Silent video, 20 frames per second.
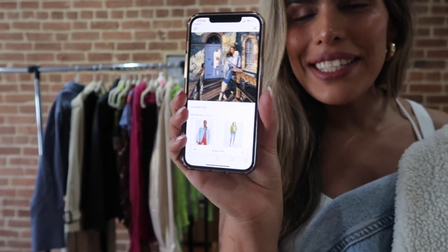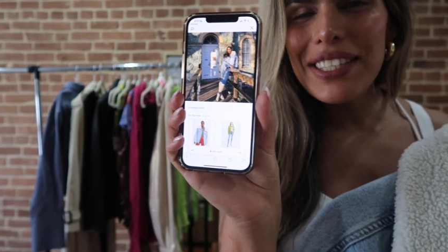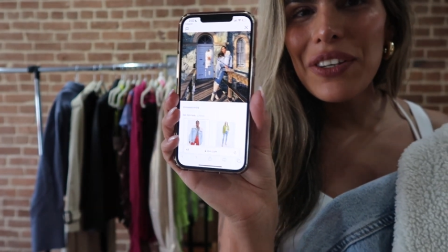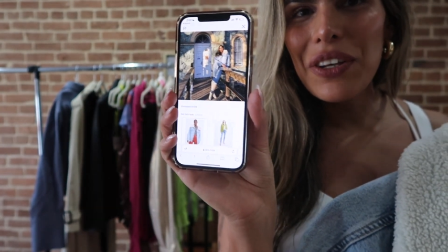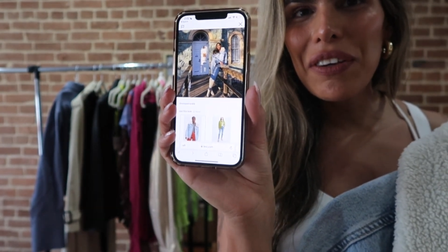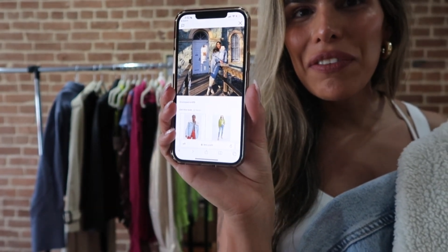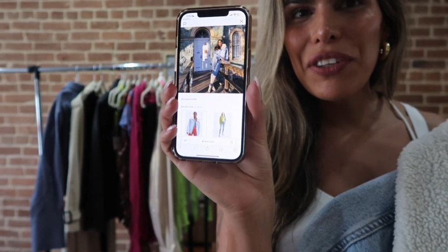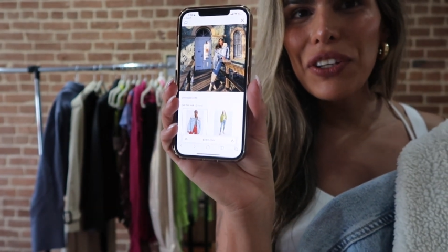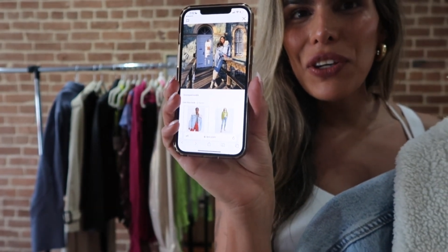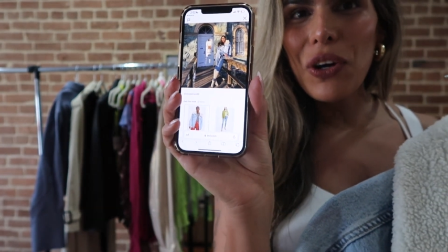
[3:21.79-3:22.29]
So
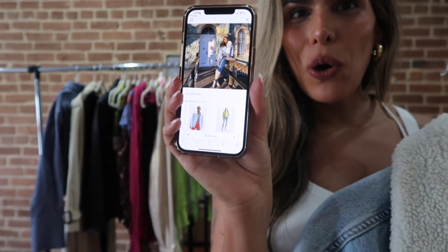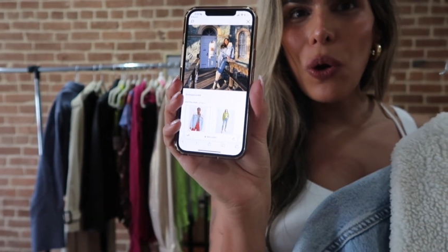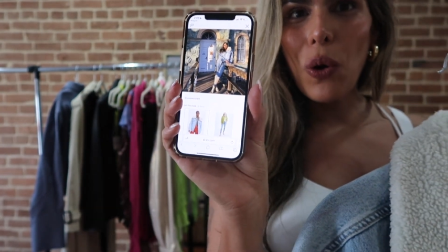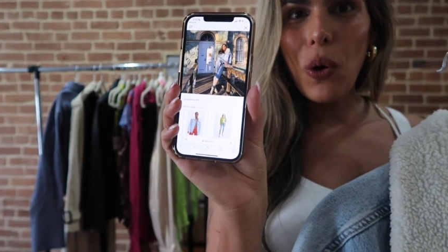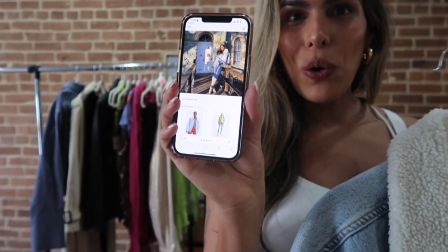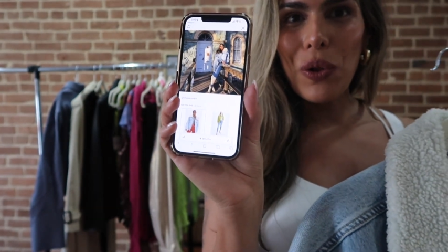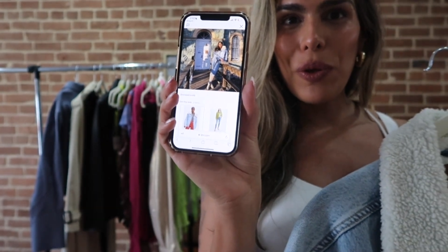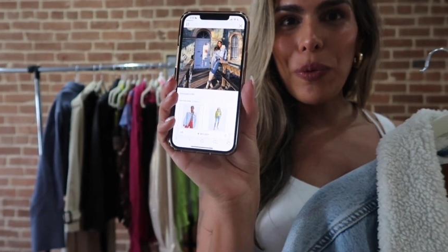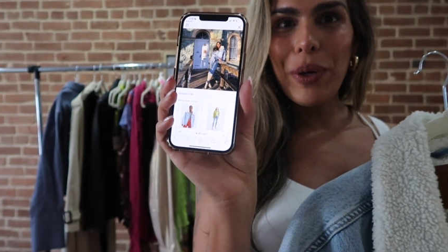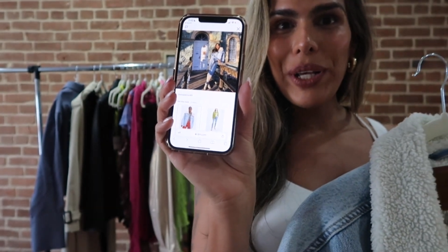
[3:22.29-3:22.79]
if you go
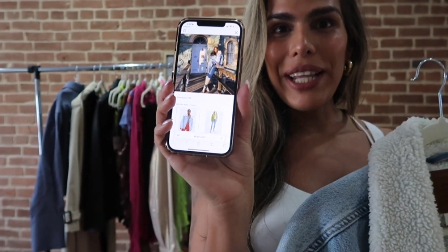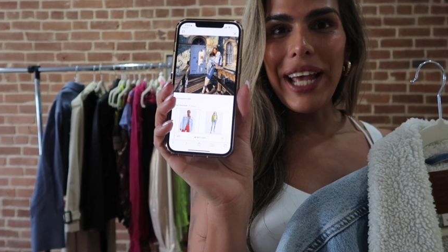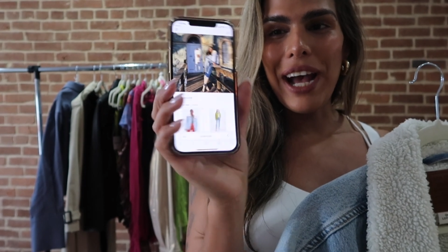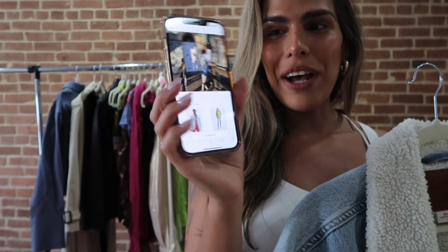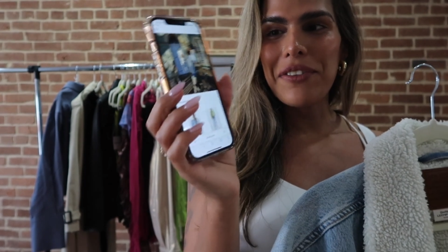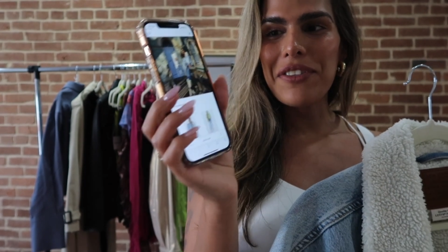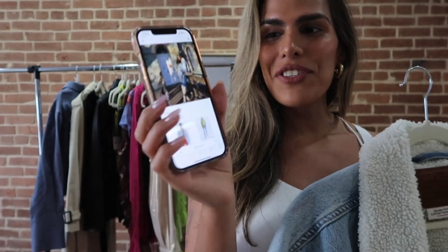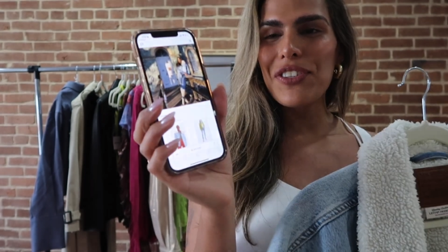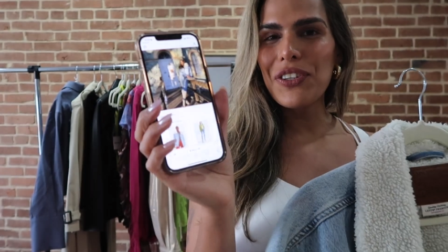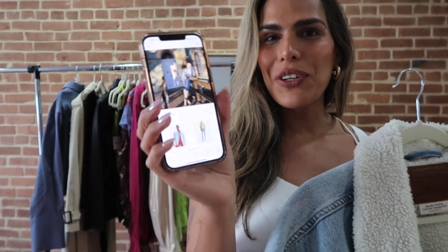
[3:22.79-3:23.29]
all the way
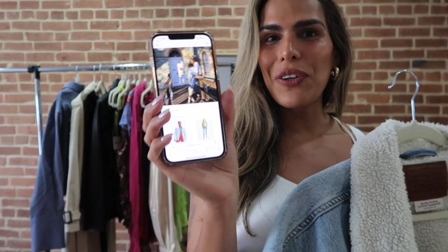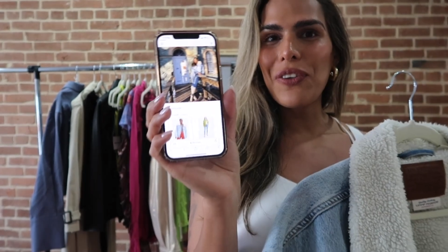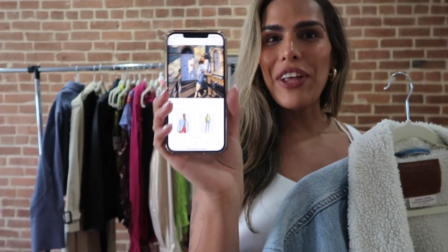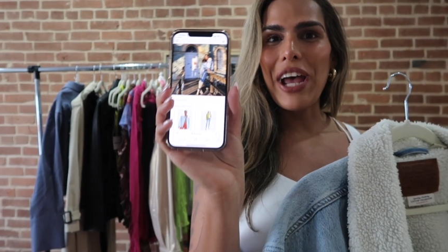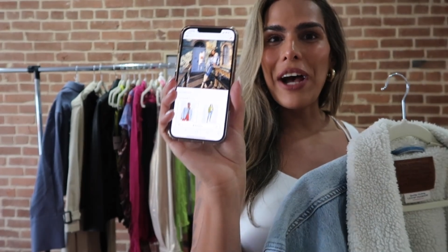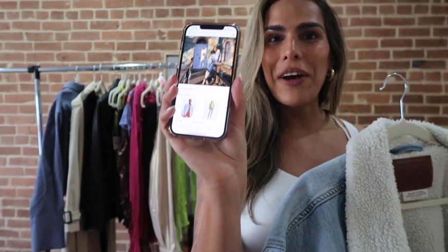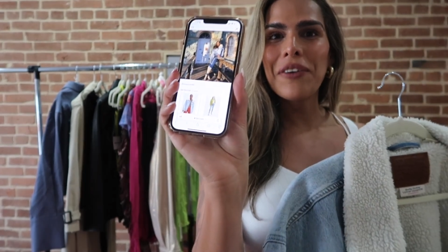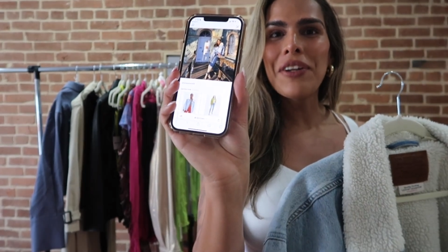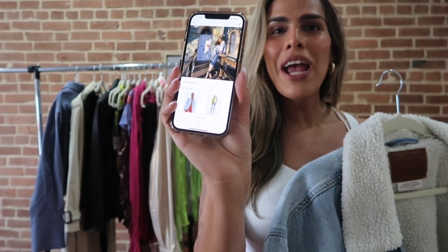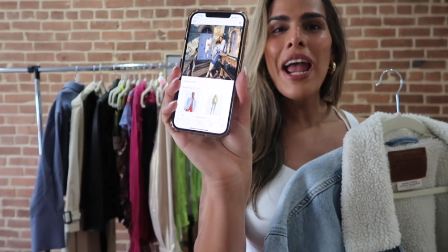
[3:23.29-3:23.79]
down, scroll
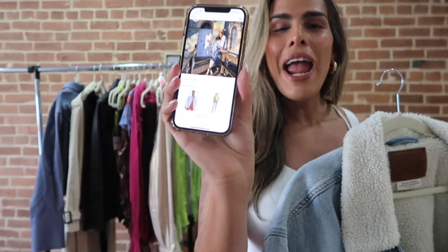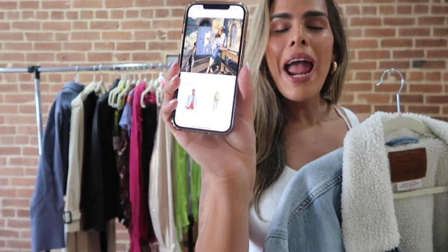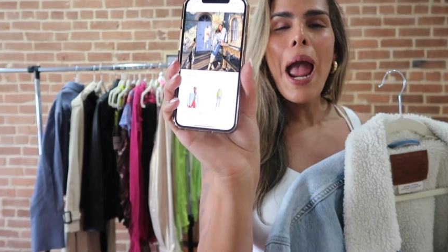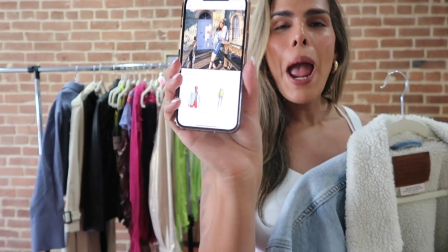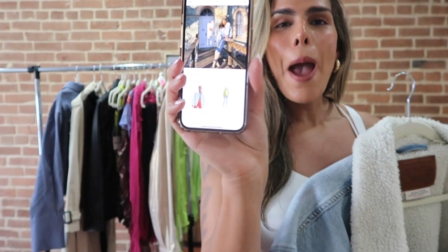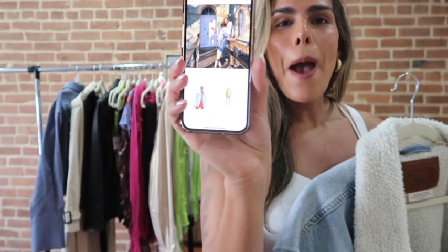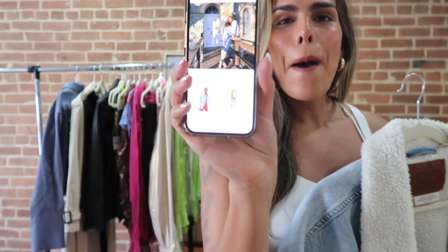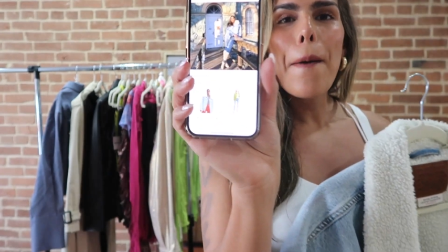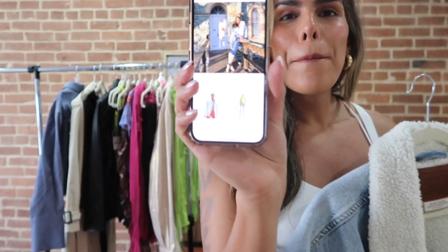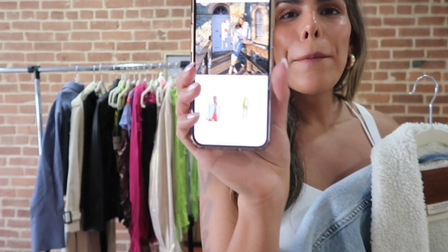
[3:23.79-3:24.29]
down,
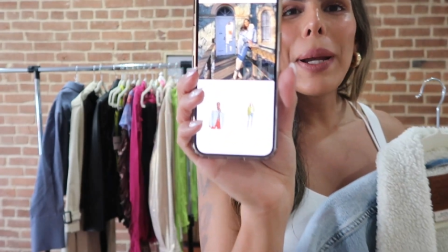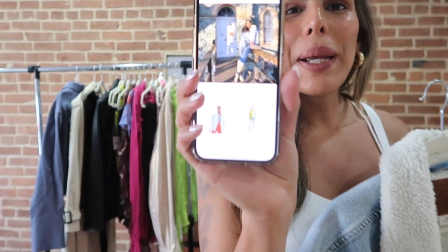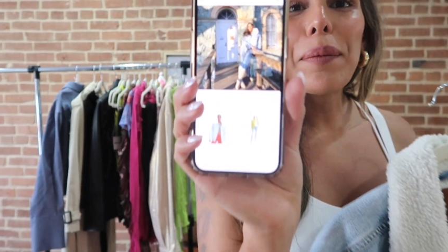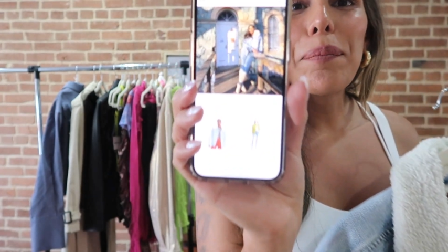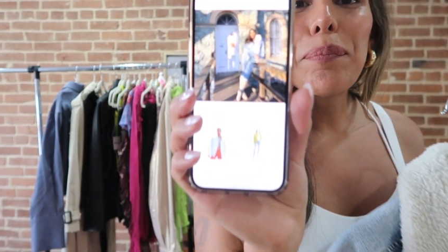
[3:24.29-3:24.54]
my